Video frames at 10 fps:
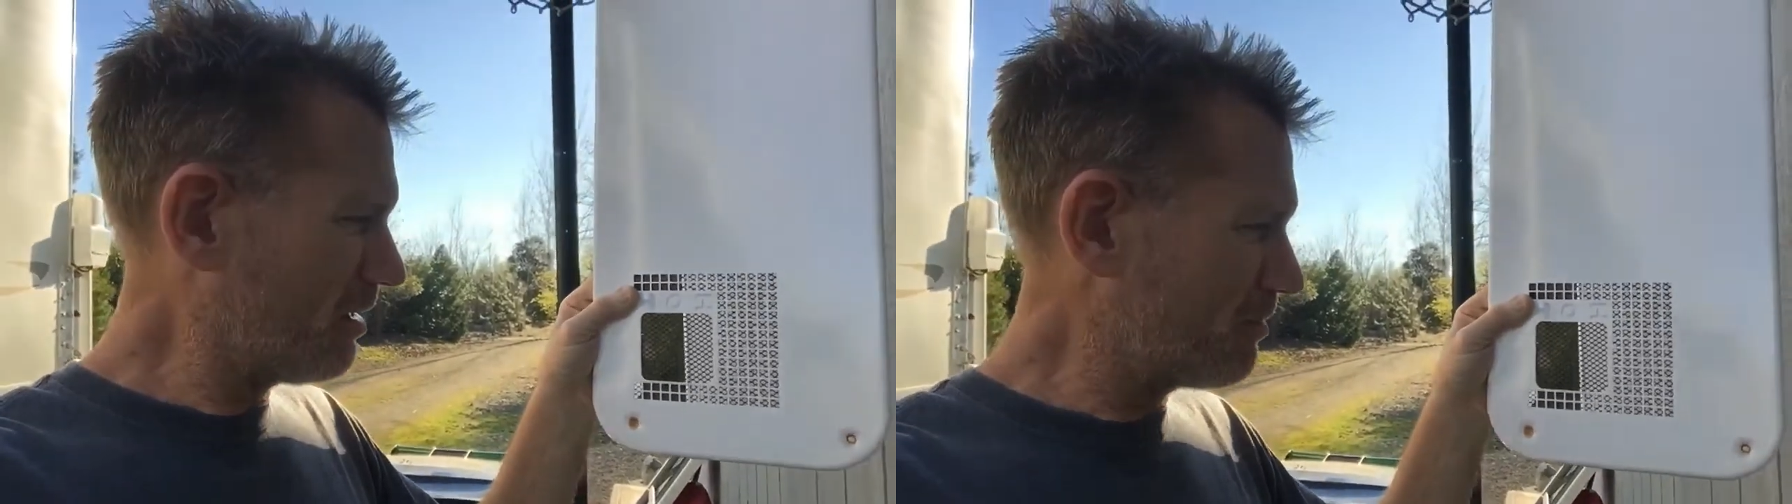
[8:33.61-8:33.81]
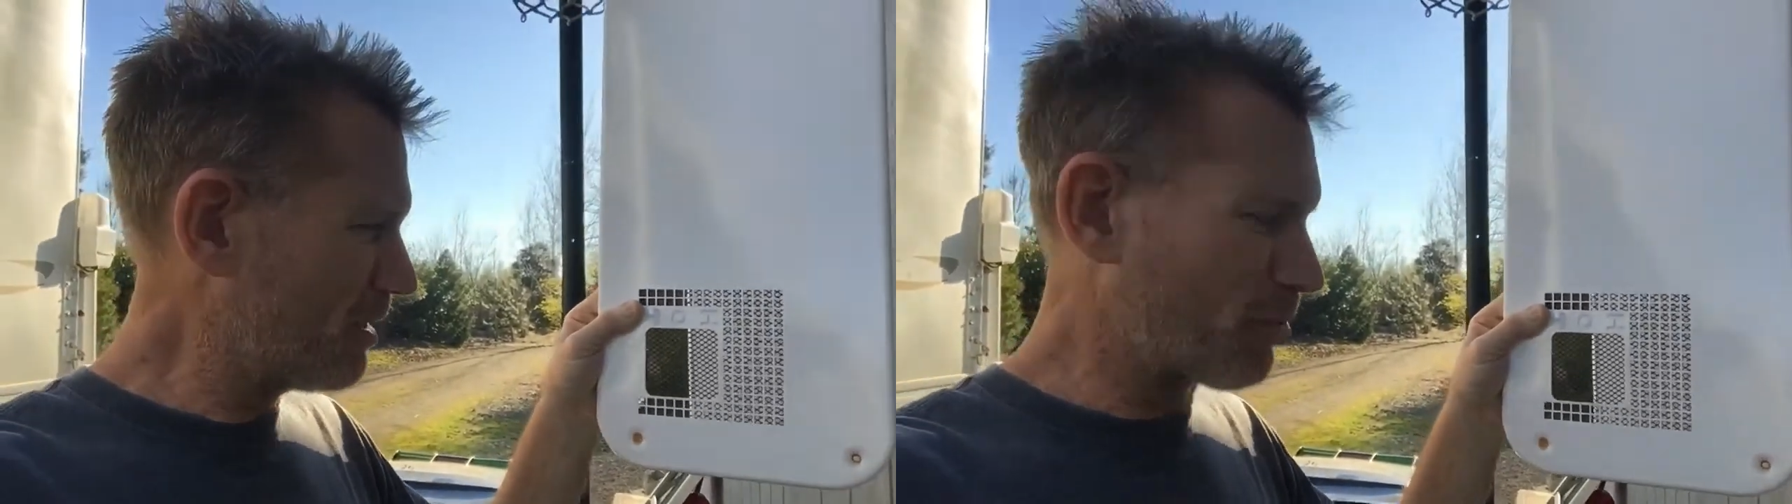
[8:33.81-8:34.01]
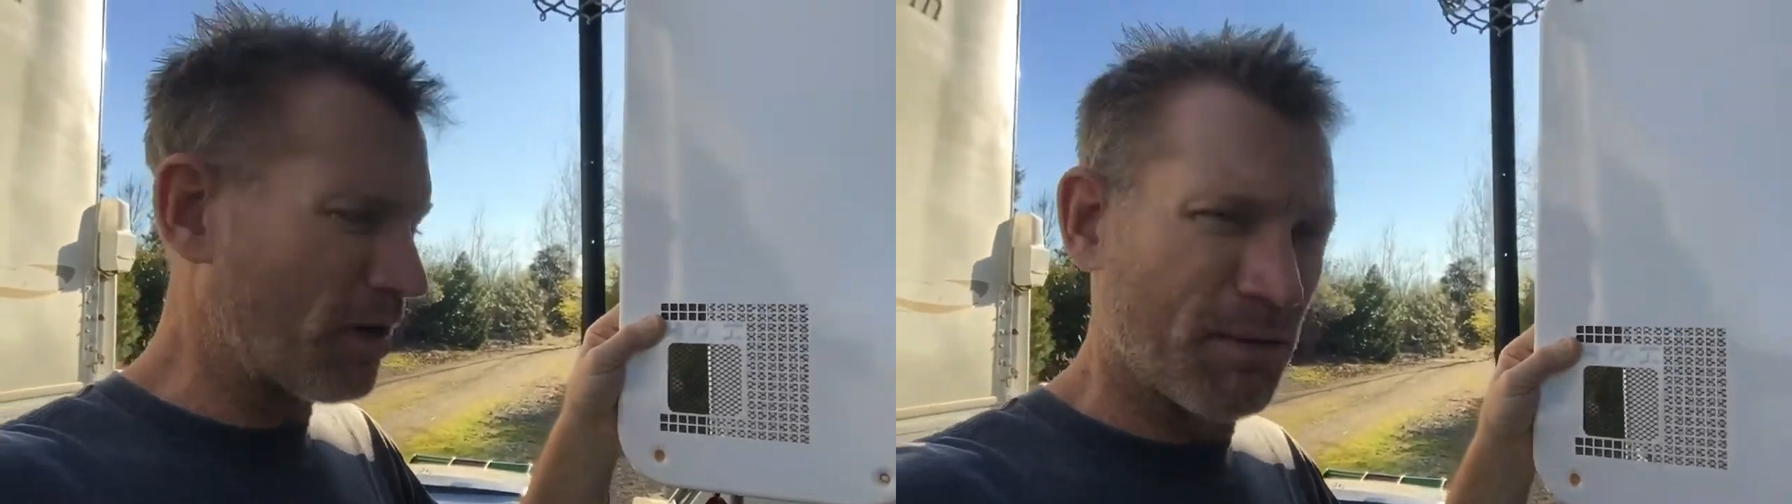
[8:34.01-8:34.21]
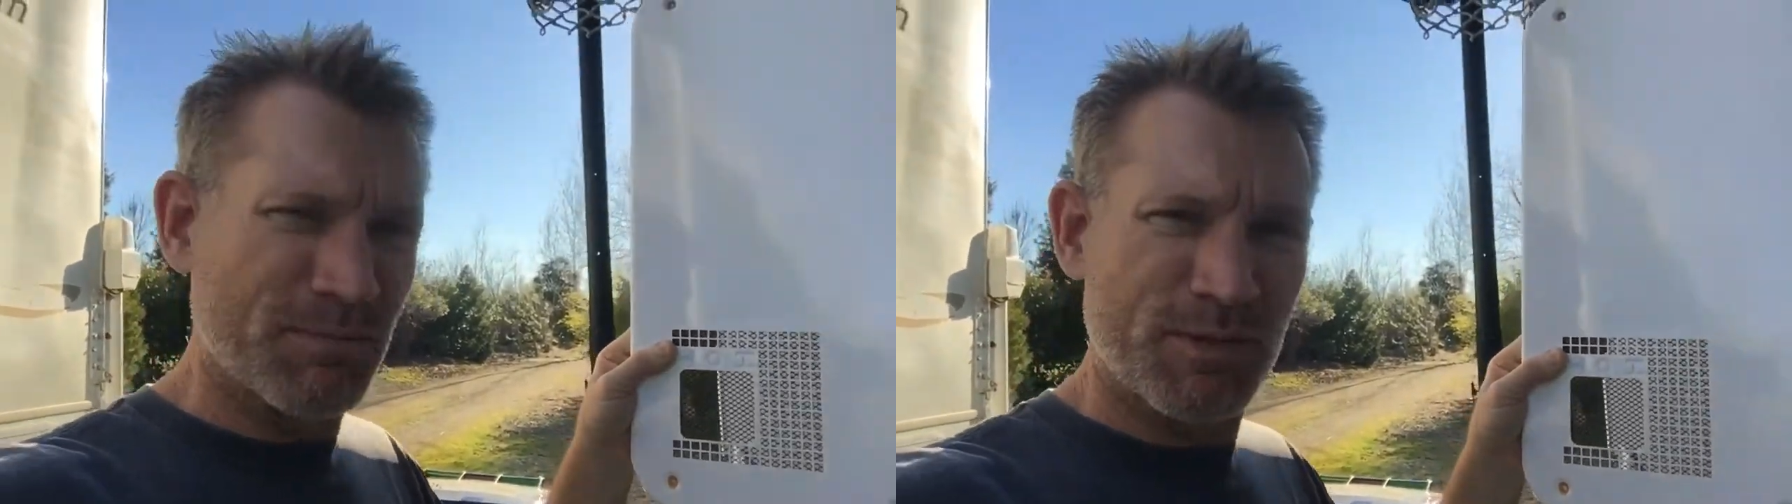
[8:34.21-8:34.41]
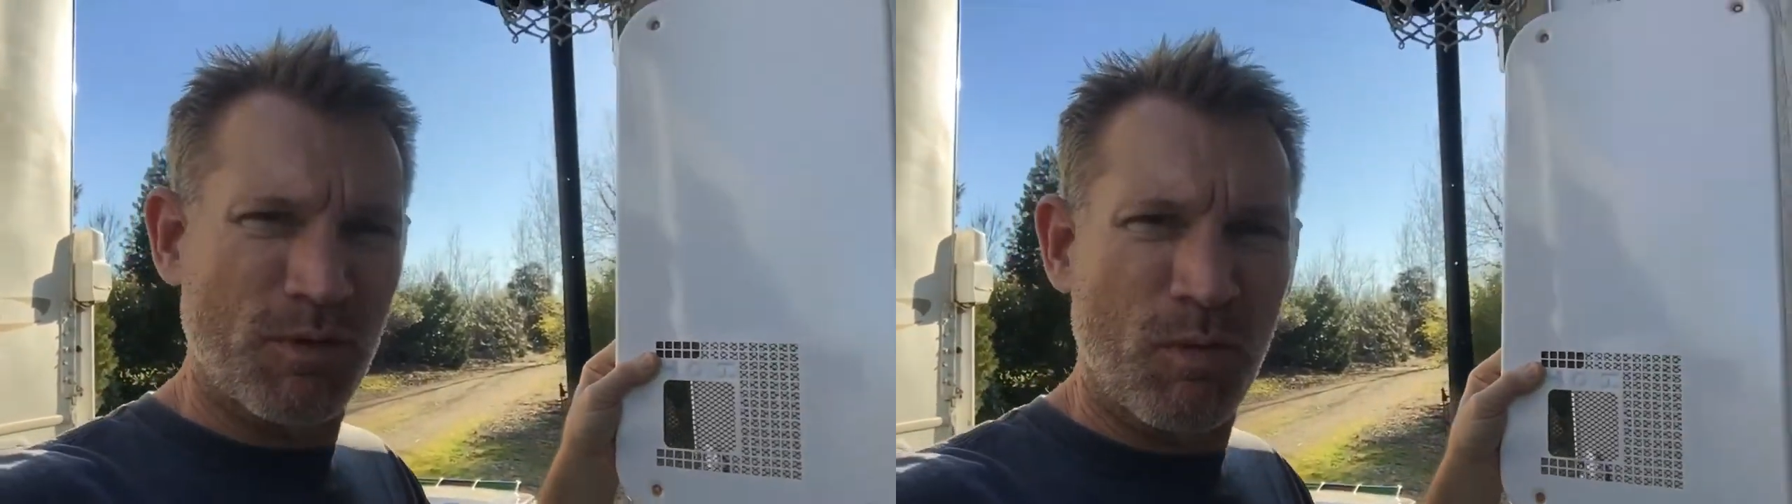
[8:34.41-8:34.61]
I've had
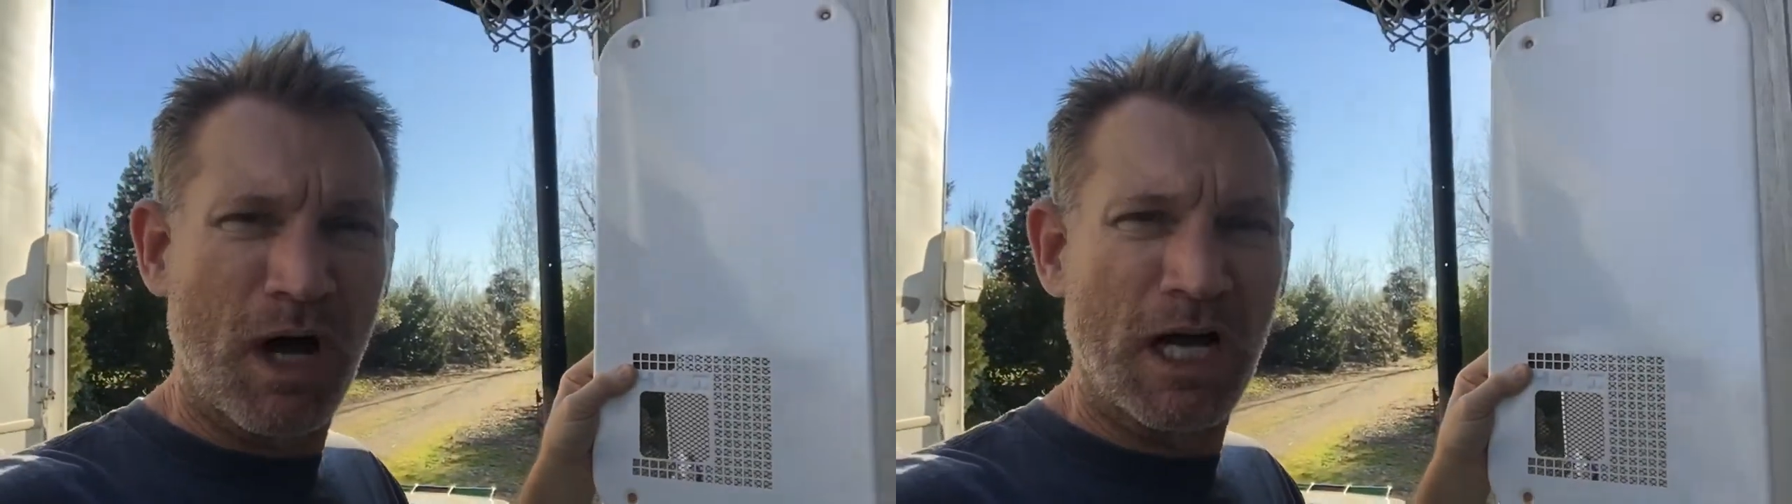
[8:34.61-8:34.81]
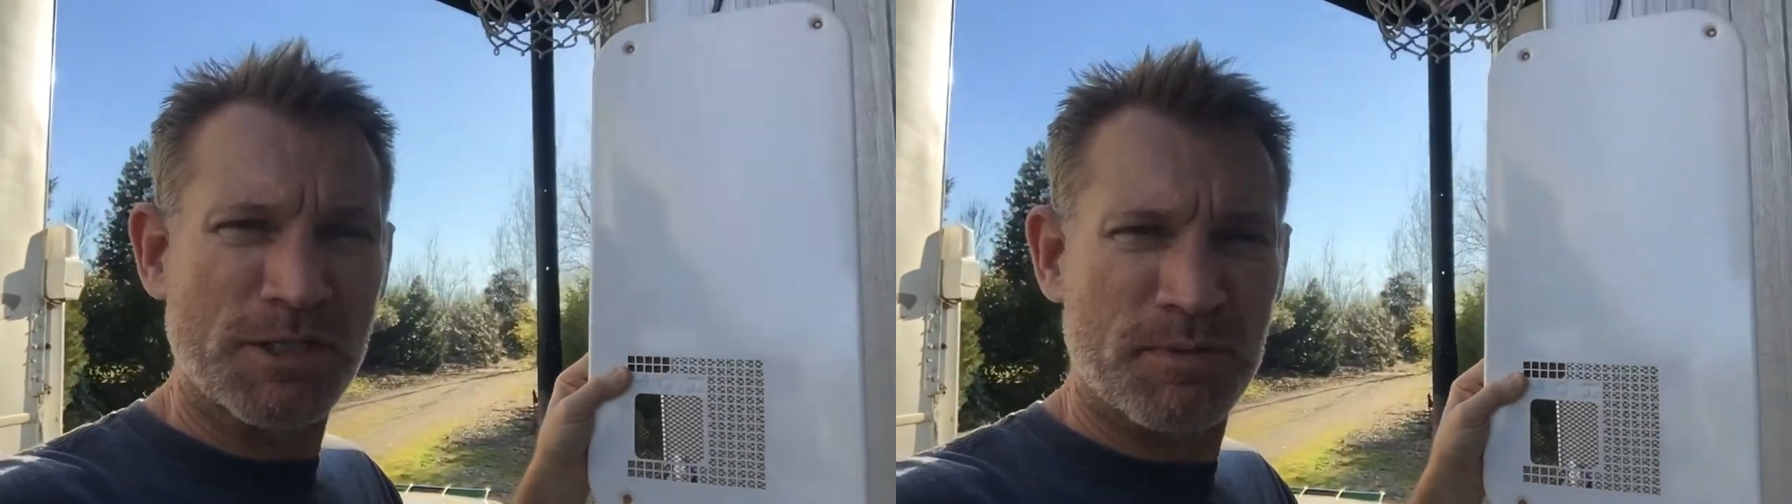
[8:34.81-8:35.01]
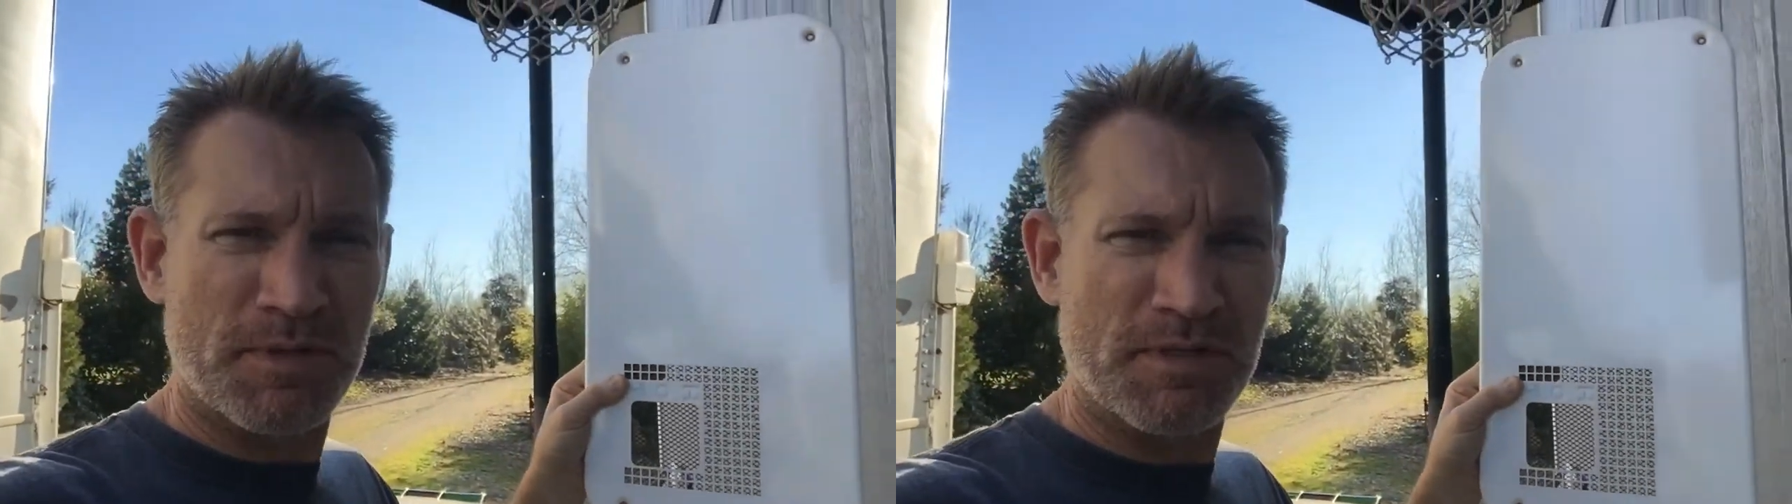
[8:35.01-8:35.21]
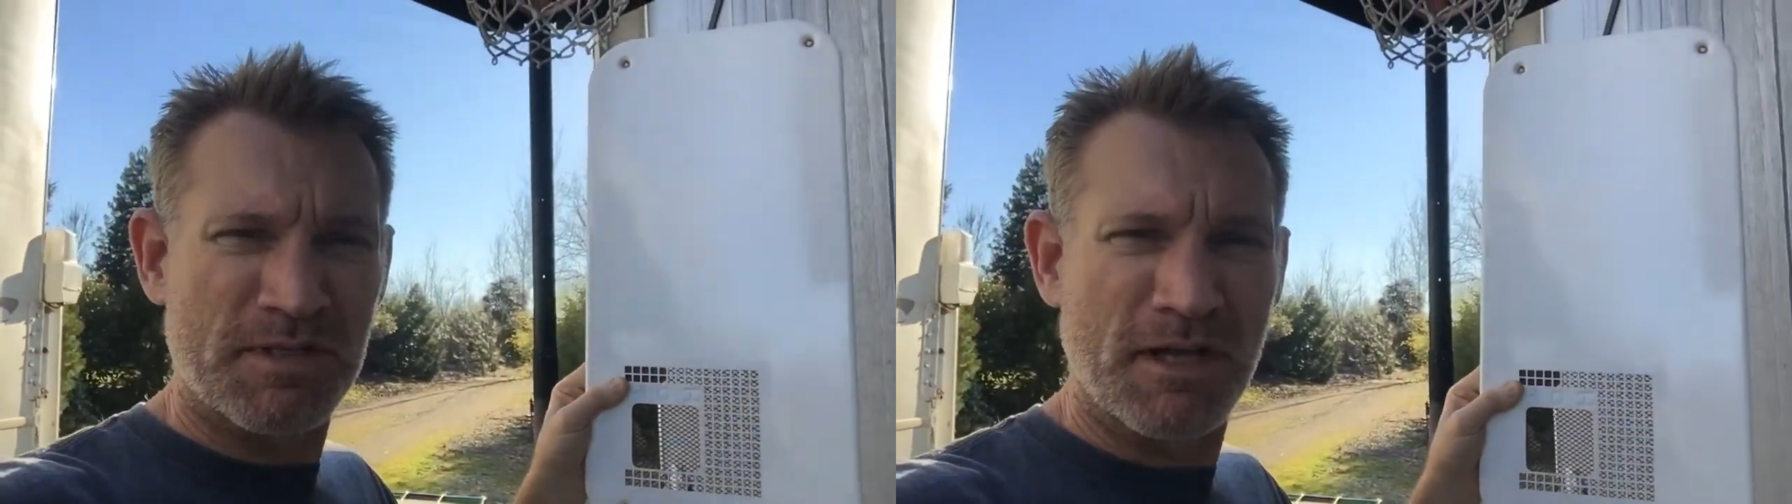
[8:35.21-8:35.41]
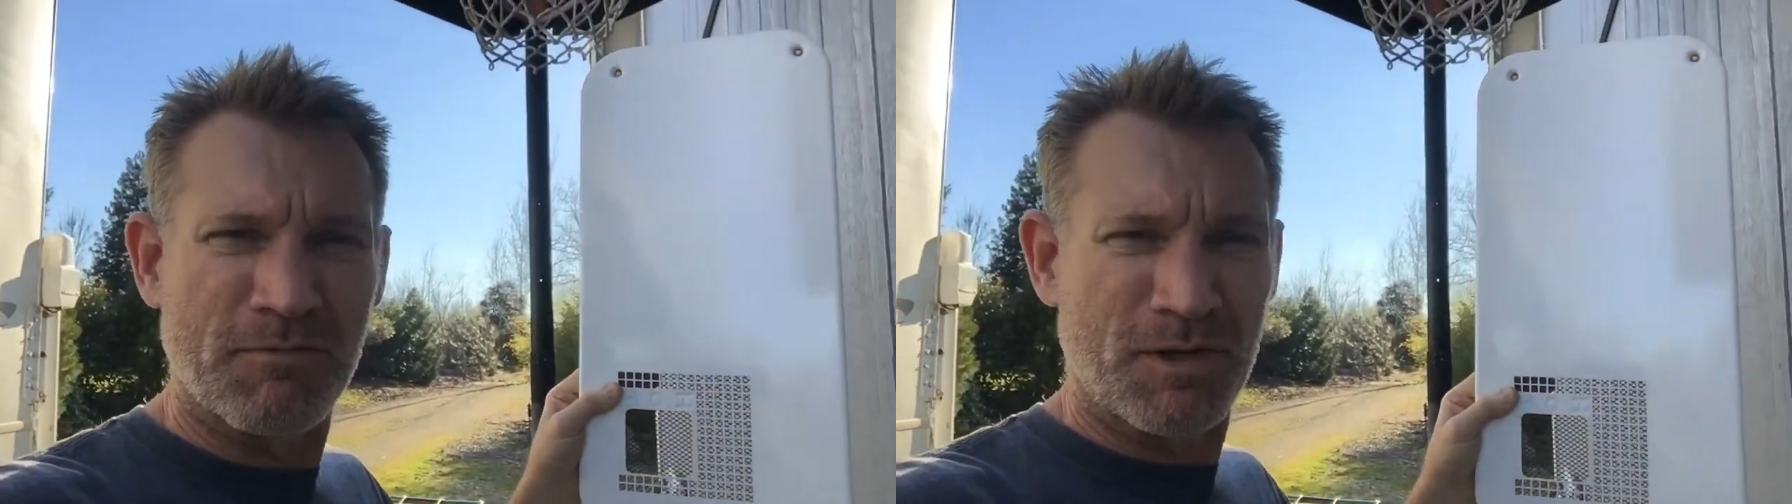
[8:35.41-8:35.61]
problems with wasps and stuff